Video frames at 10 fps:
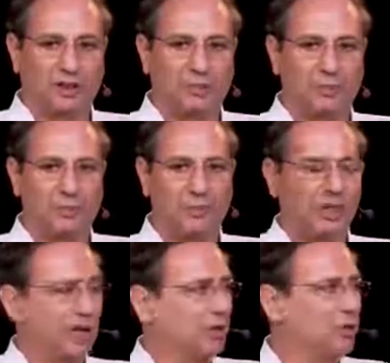people
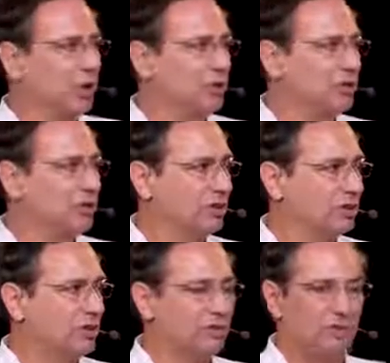acknowledge
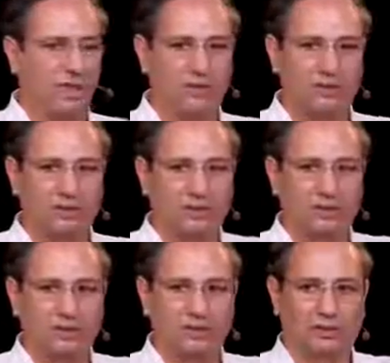that
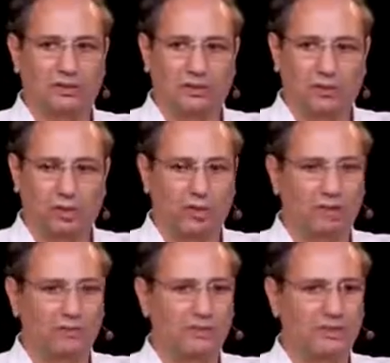in all
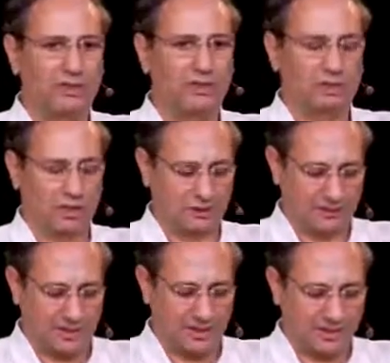kind of
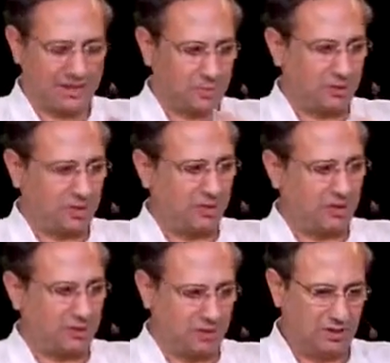fields,
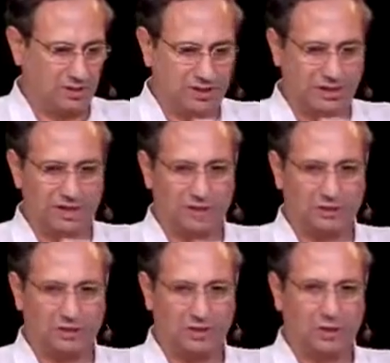especially in the data
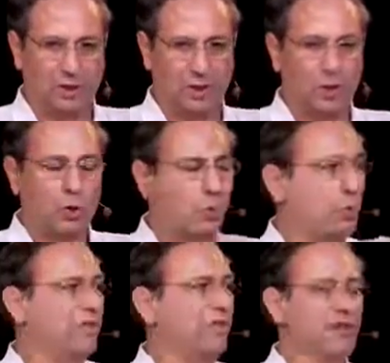center,
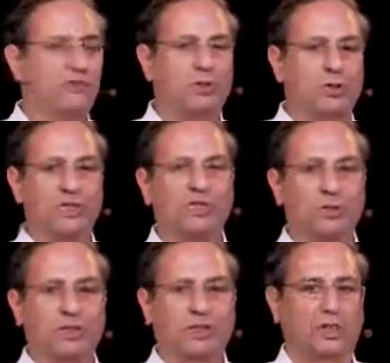with the FPGAs, you're
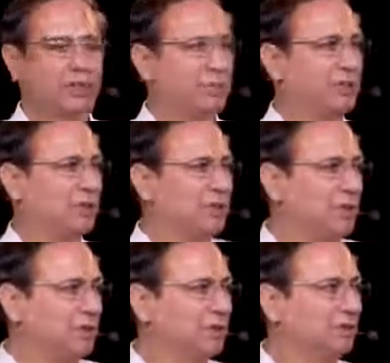going to get better
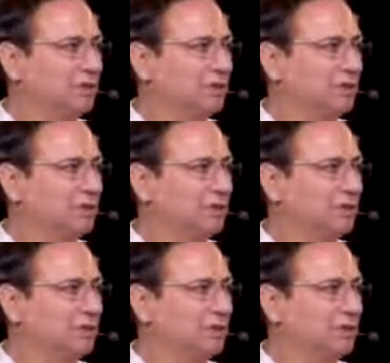results.